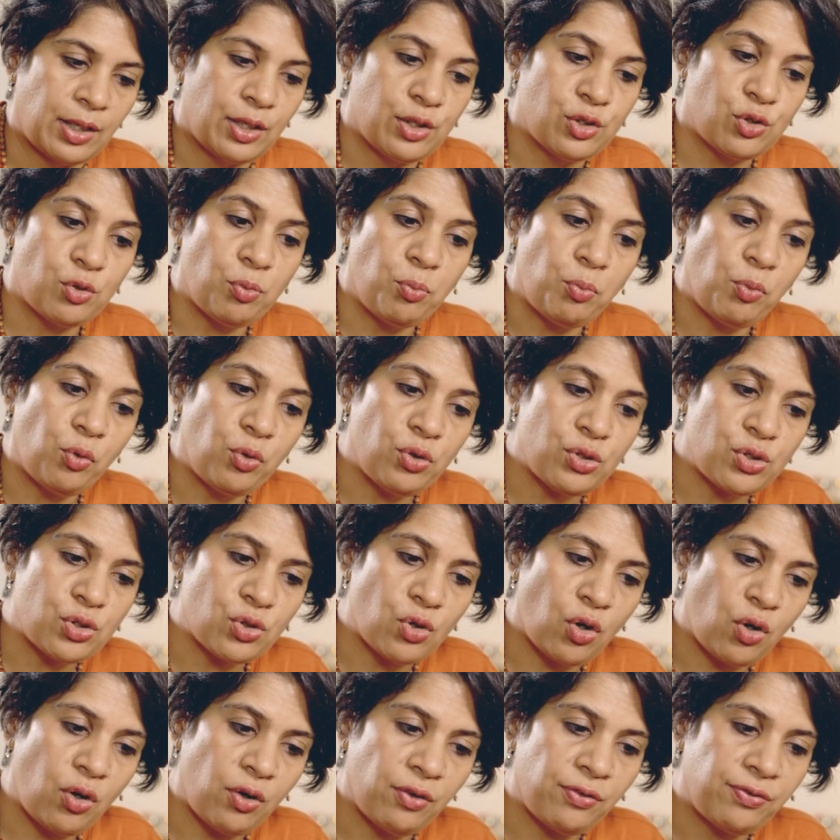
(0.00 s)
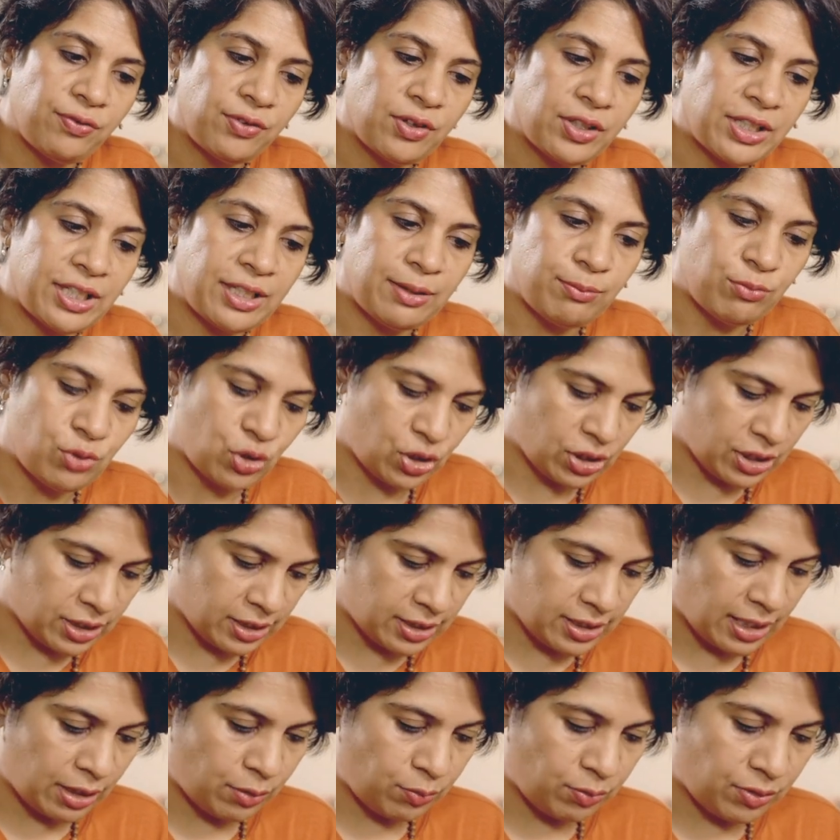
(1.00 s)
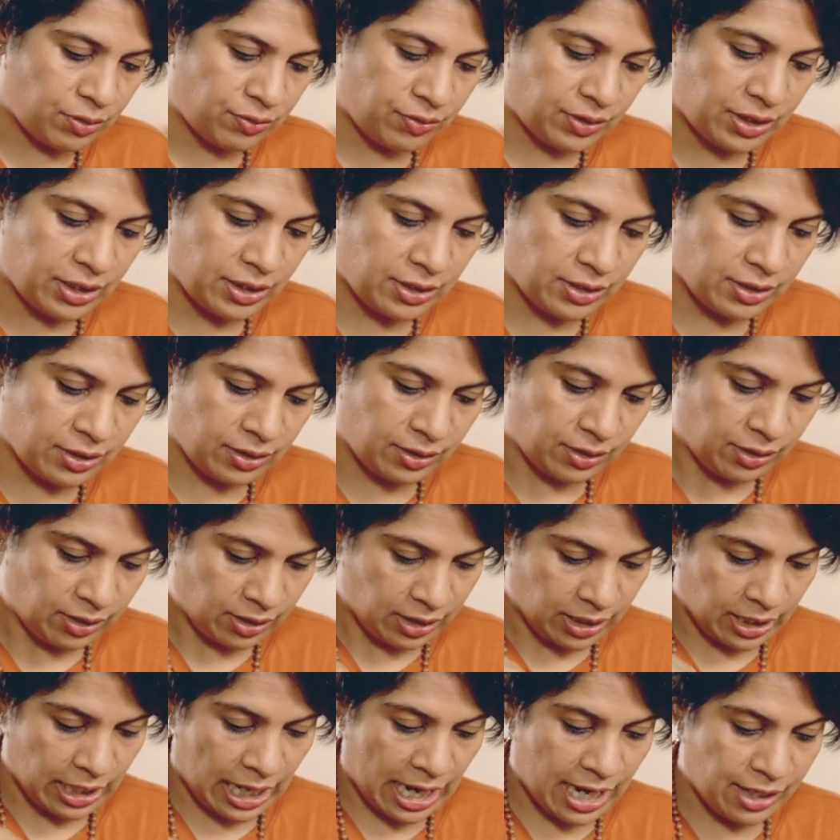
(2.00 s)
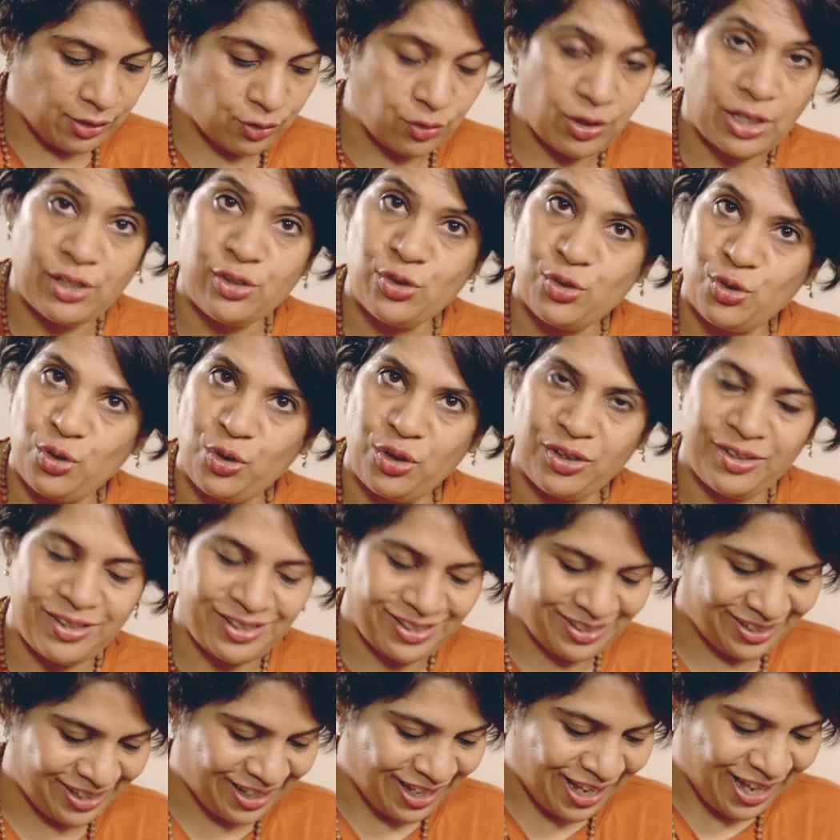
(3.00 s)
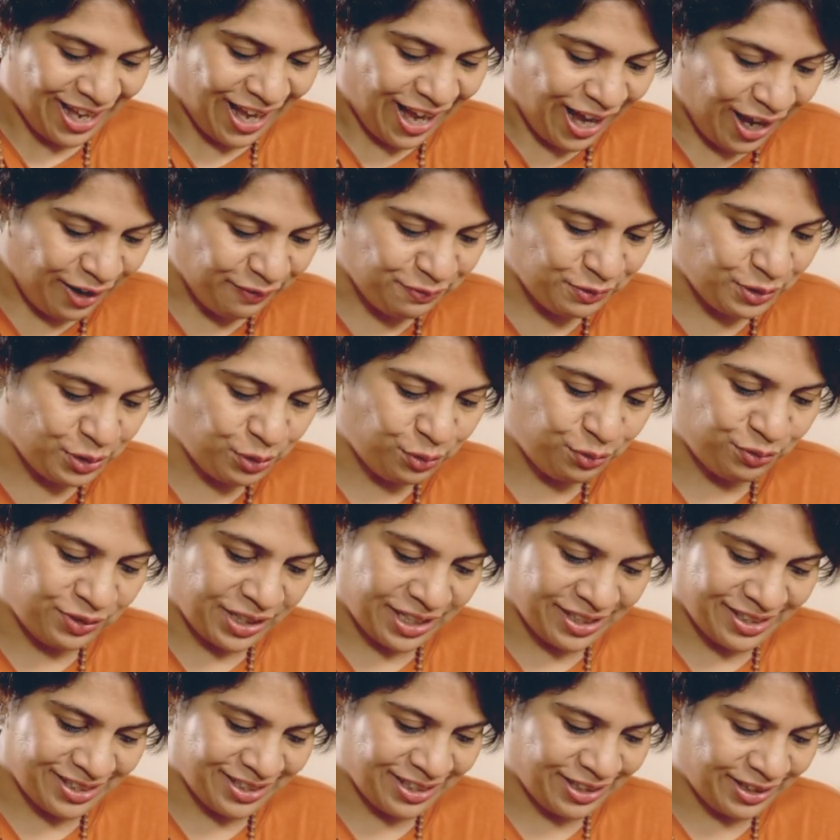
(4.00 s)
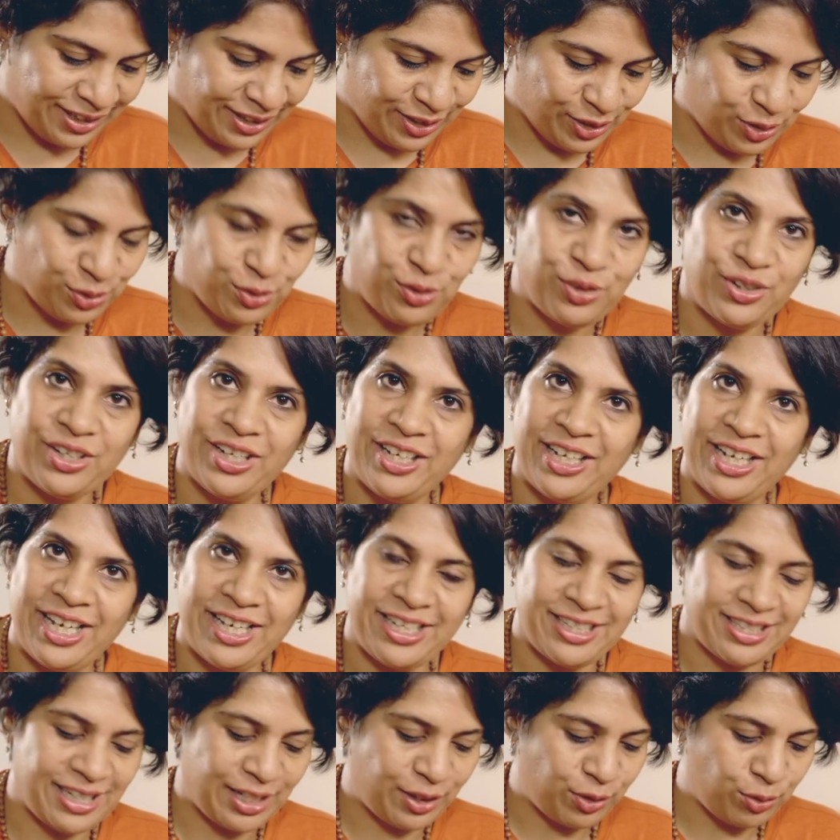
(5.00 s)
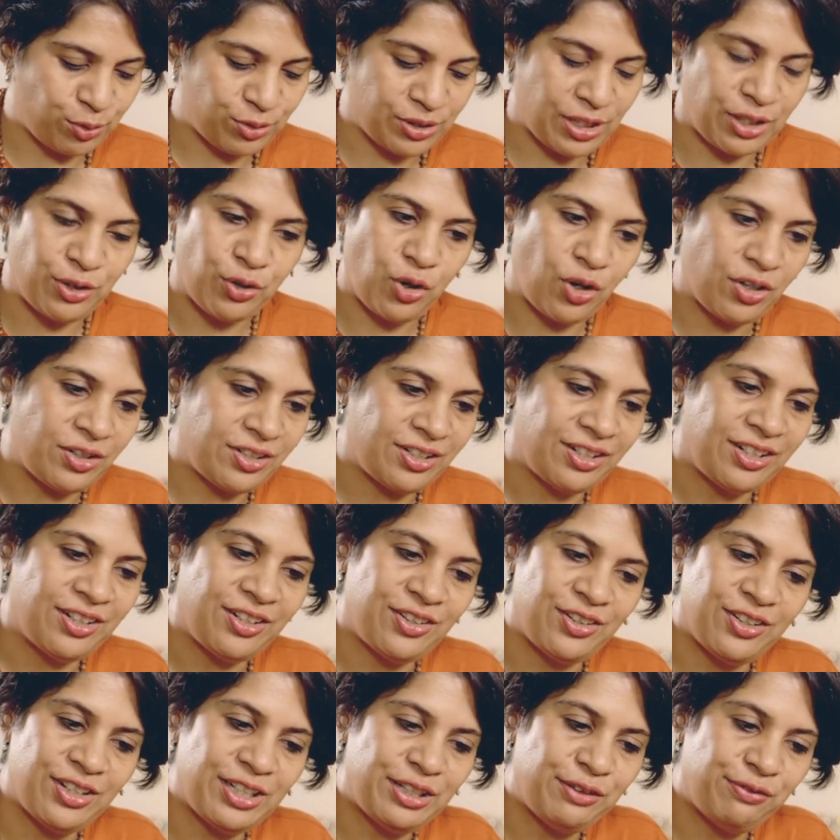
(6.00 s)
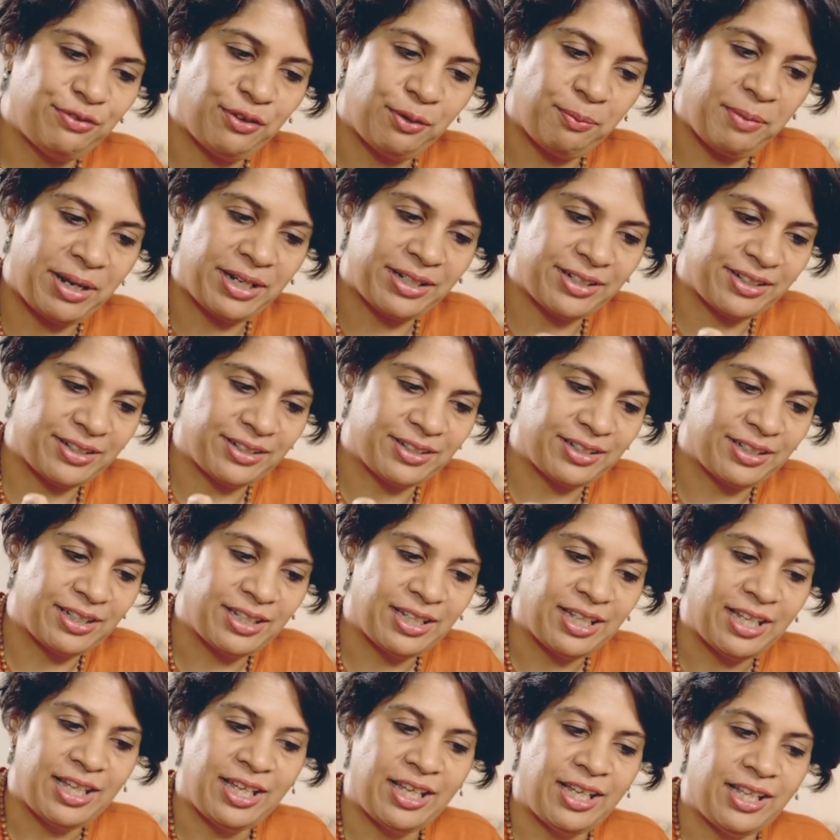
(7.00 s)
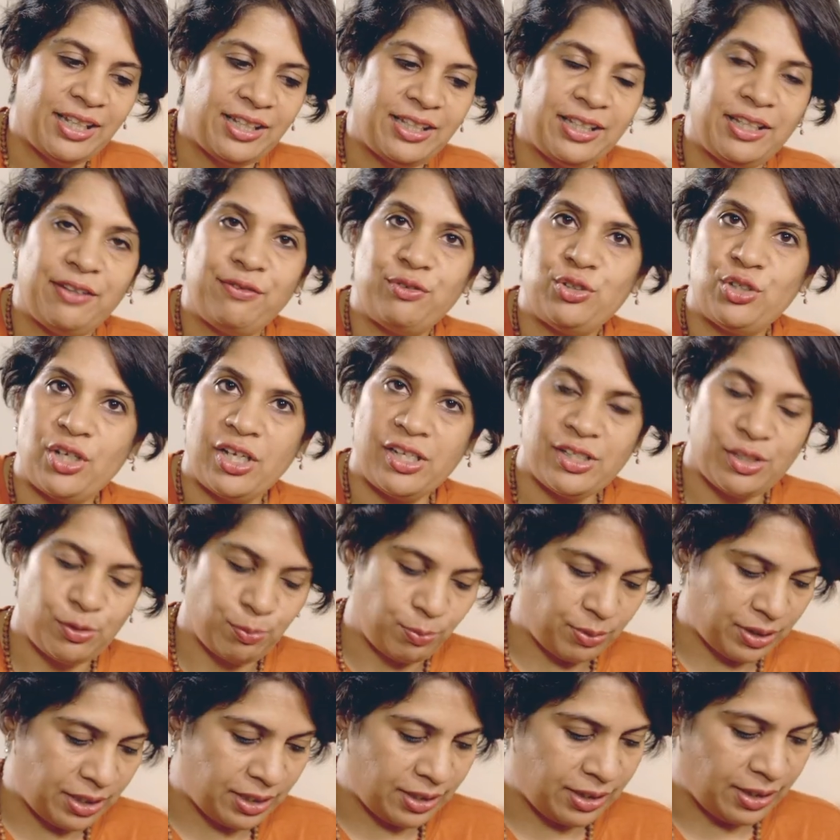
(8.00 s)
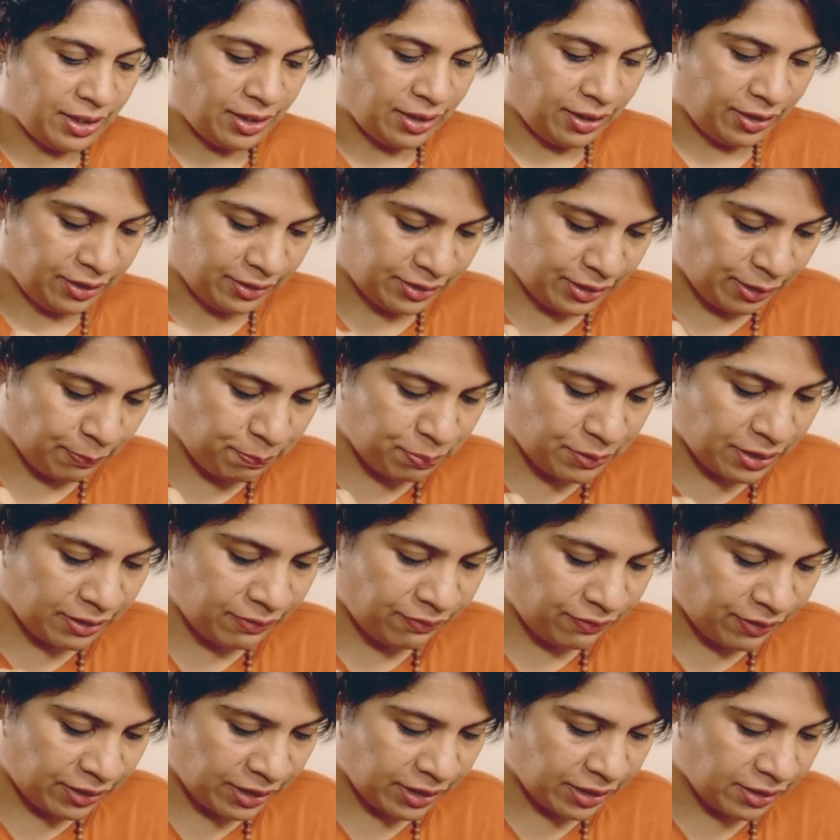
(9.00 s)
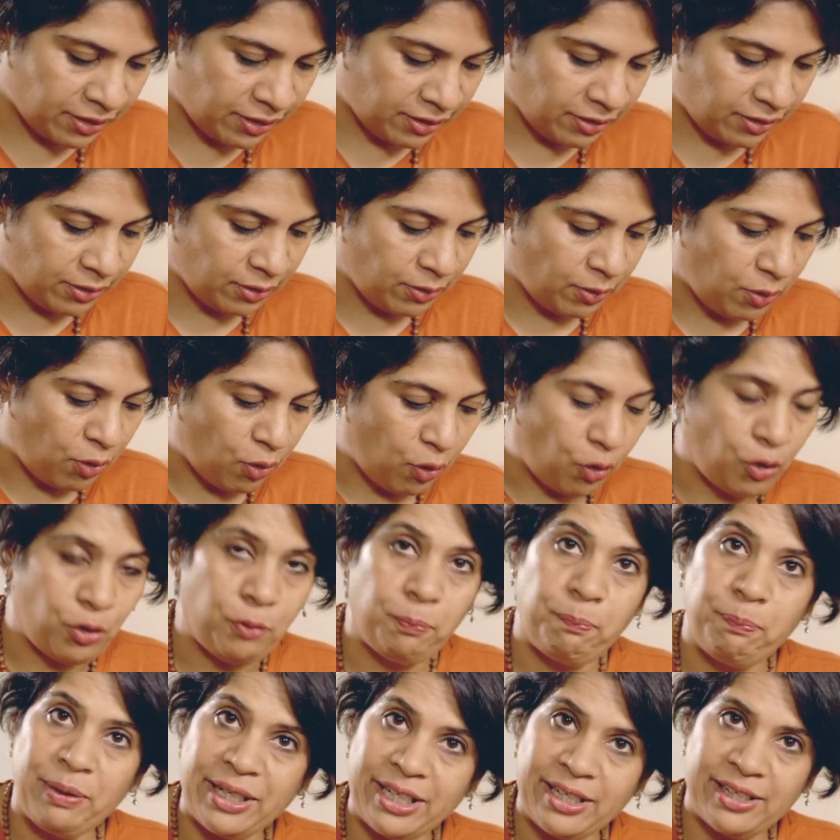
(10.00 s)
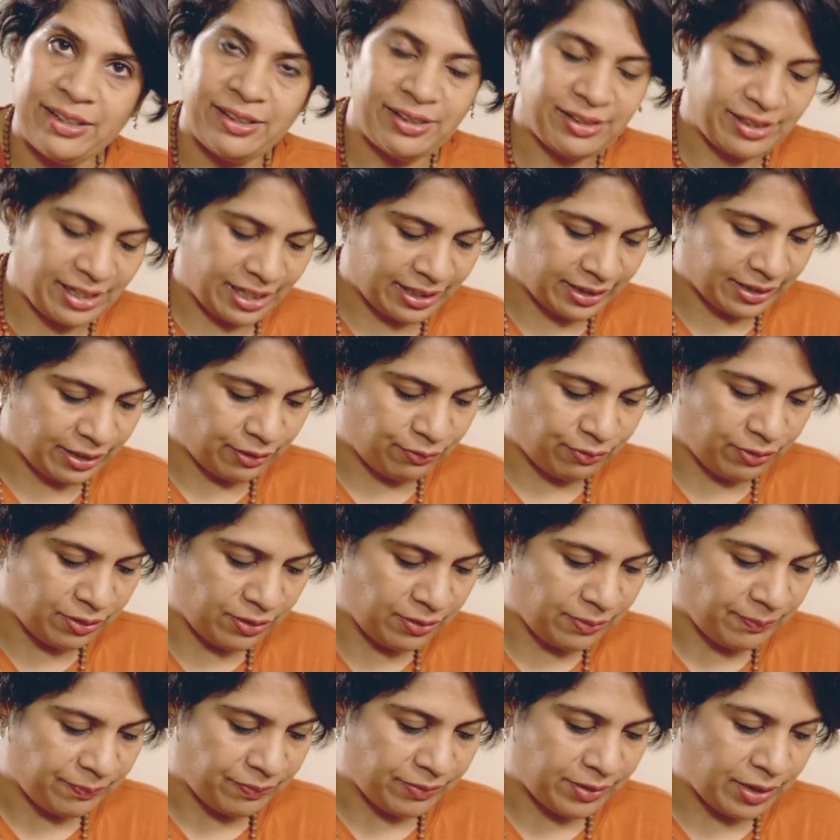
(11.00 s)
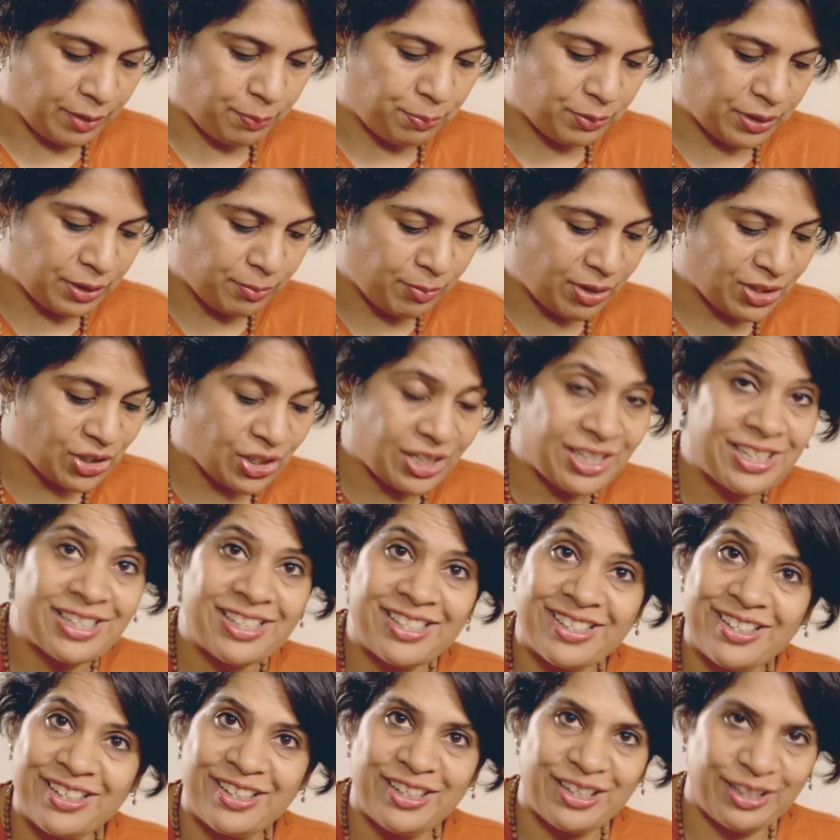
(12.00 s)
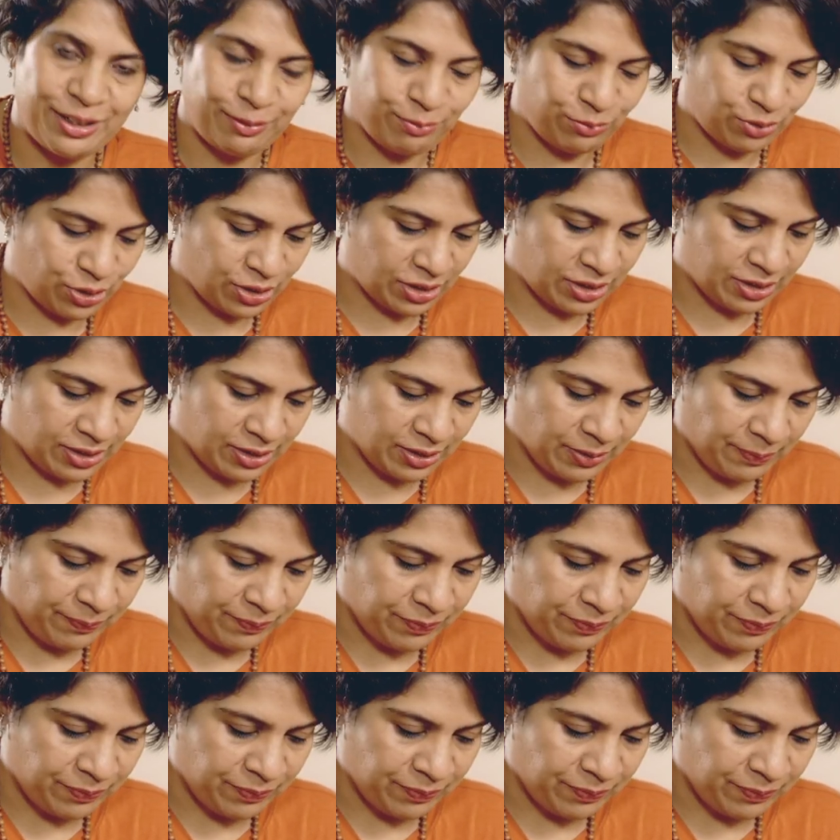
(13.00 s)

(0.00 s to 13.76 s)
So most of the kimchis that we've eaten at restaurants, after you've tasted this, you'll realize that those are not really fermented. They have just been dipped in vinegar or pickled and given. They're pretty much instant kimchis.